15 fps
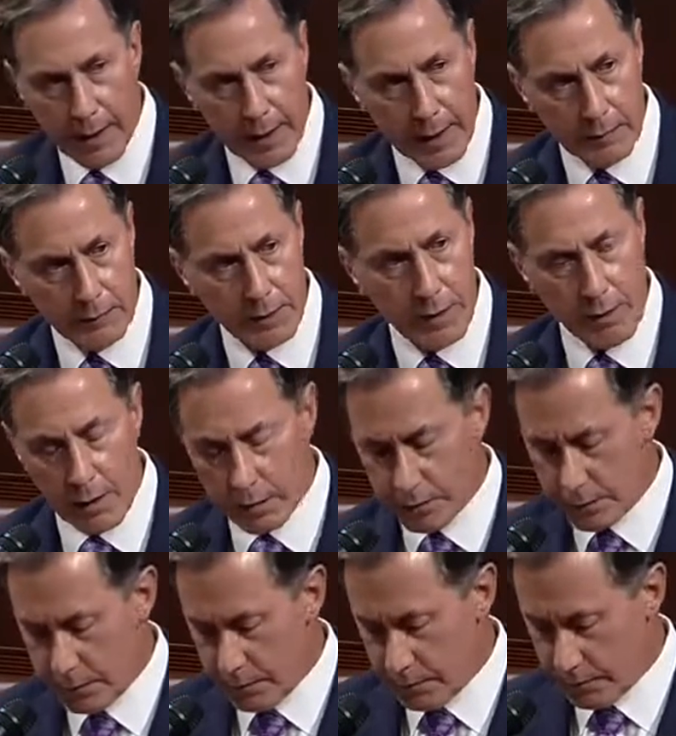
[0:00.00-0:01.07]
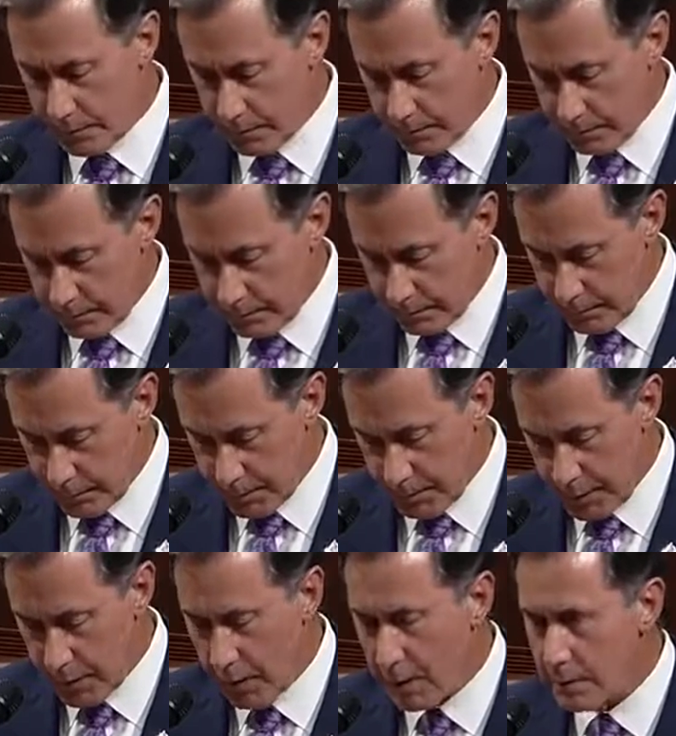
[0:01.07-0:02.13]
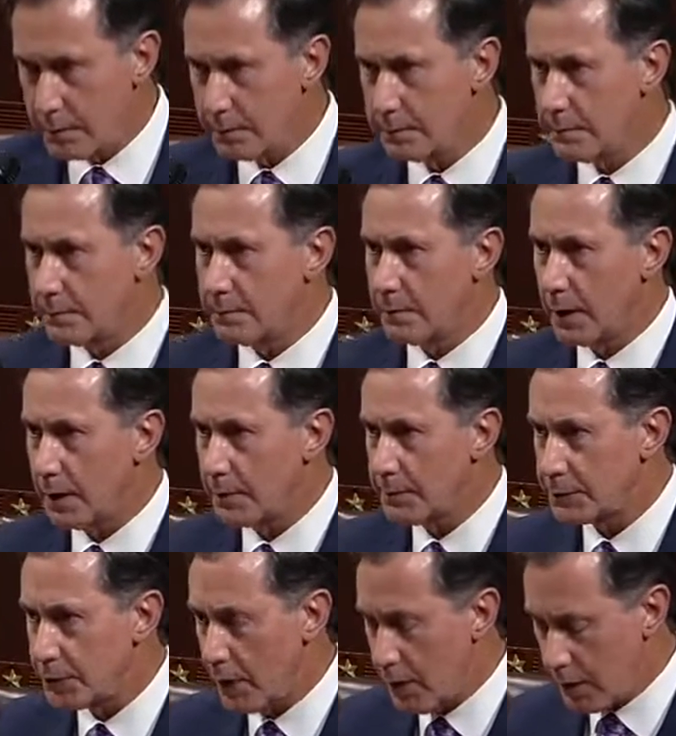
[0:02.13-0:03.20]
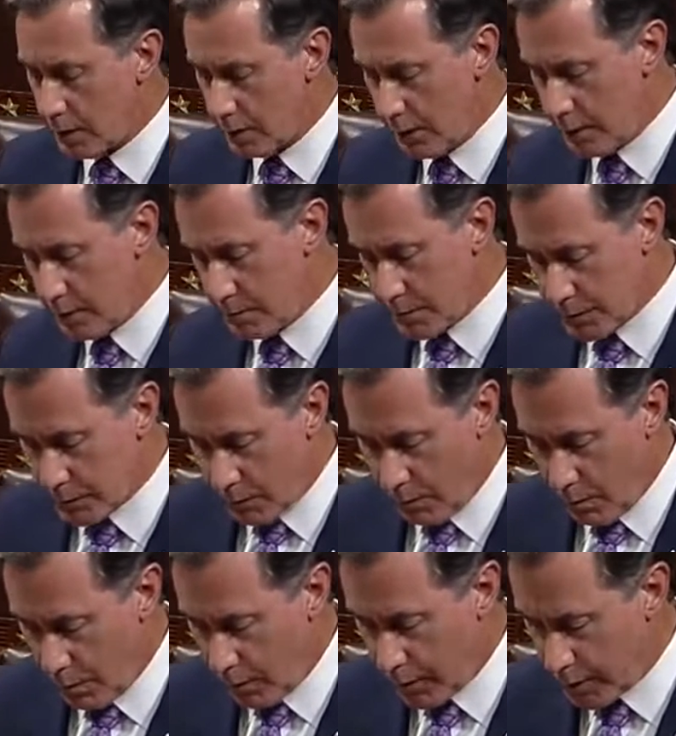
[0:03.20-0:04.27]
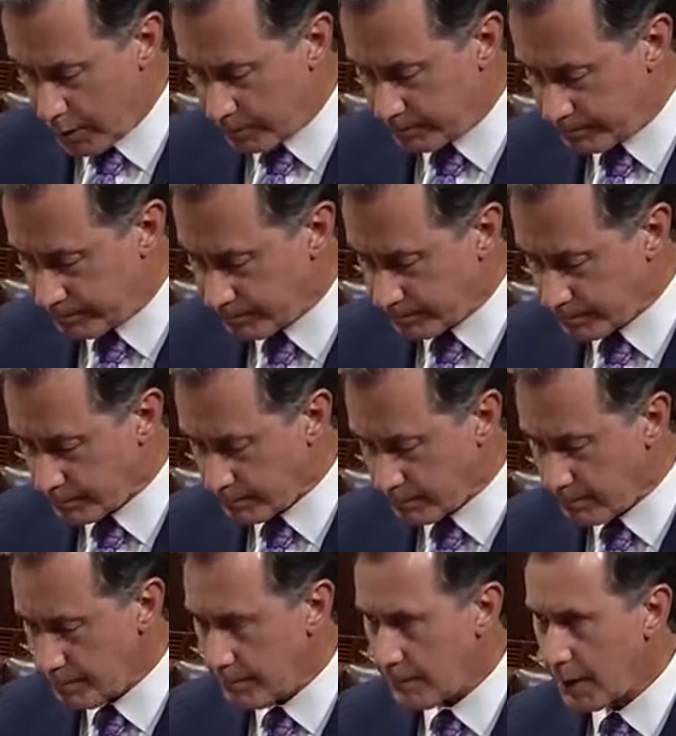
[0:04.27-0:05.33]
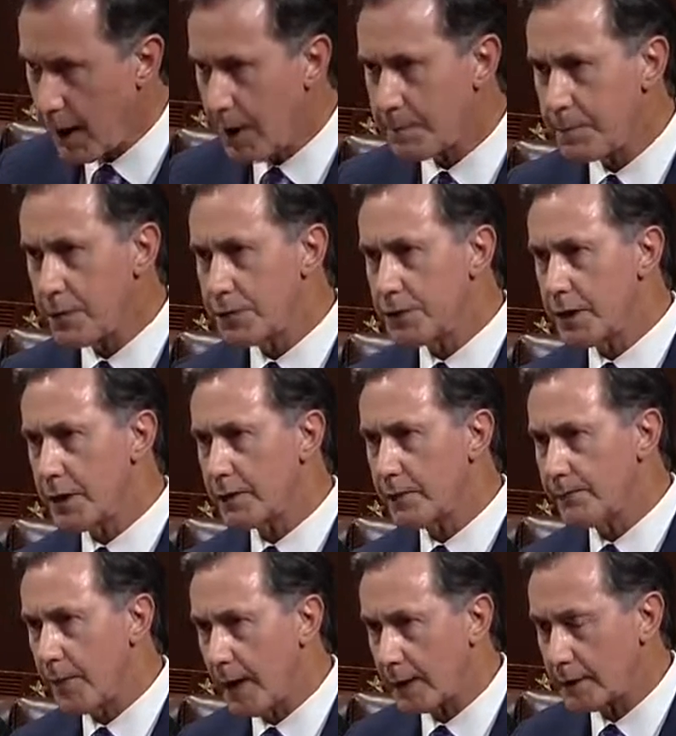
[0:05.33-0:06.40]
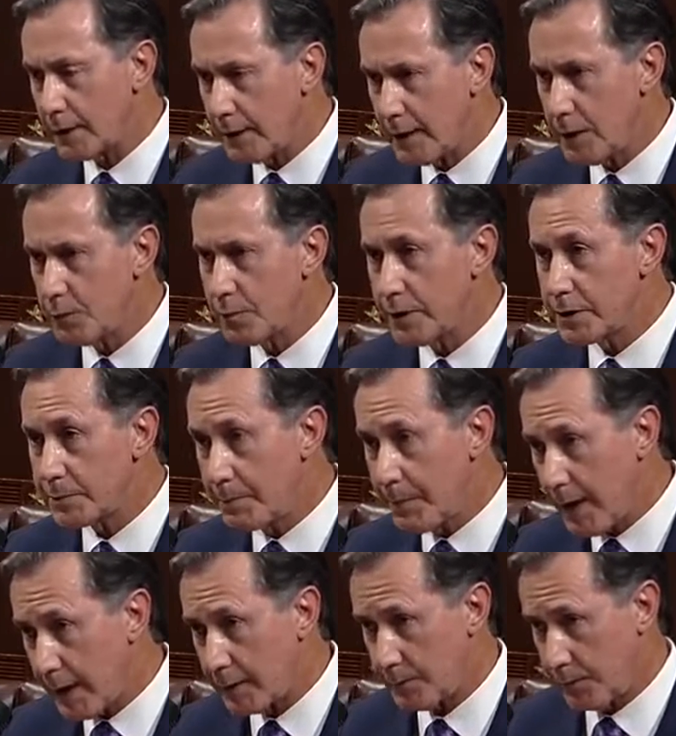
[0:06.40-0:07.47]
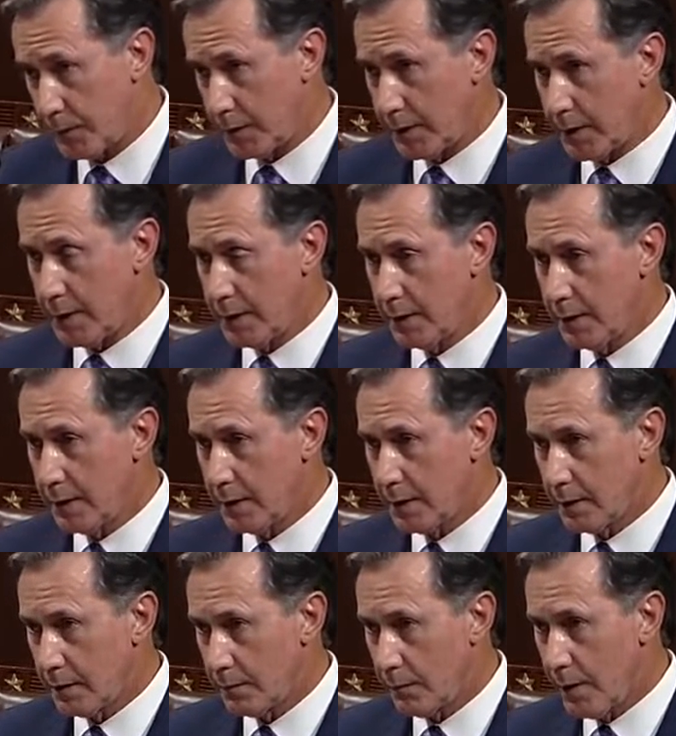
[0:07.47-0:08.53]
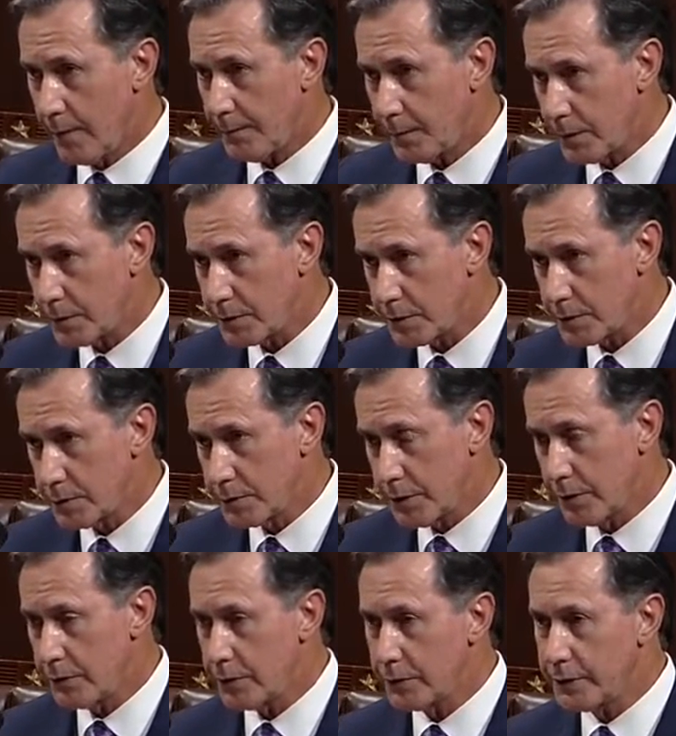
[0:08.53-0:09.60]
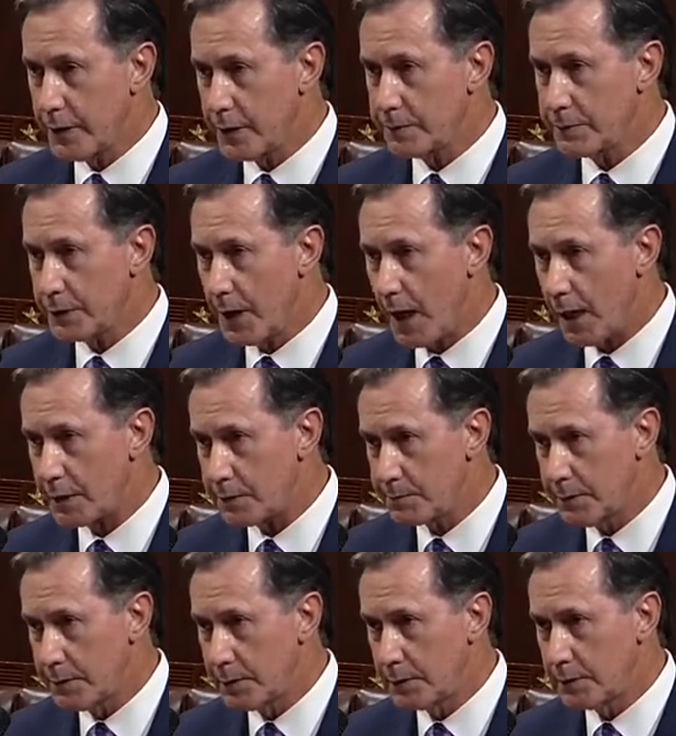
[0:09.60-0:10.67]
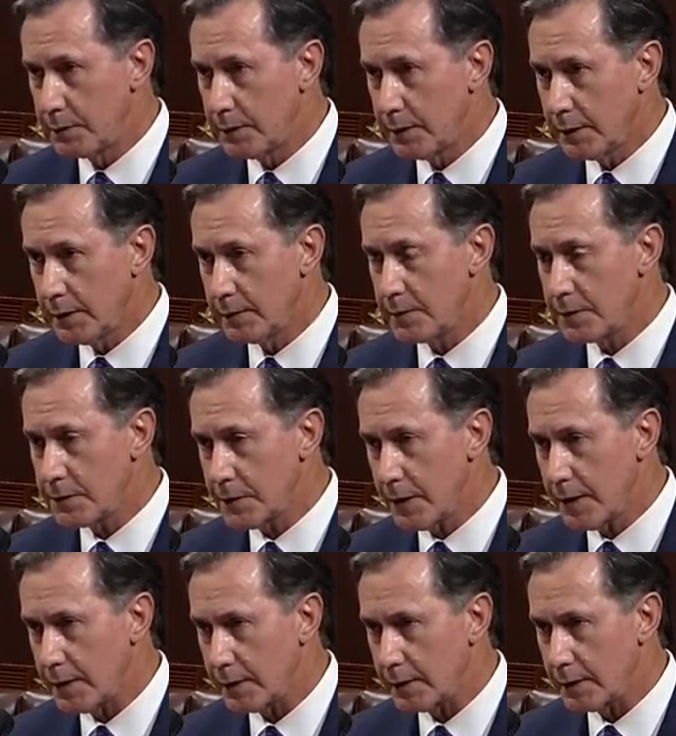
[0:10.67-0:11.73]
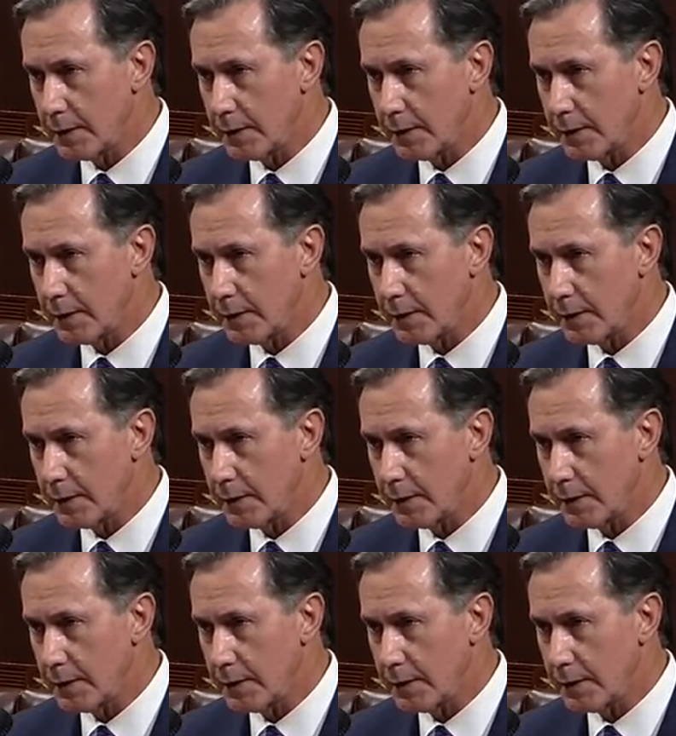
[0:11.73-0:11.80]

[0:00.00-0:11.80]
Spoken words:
In regard to the Majority Leader, Mr. Hoyer, I appreciate the fact that he respectfully referenced Senator Tim Scott's bill in the Senate.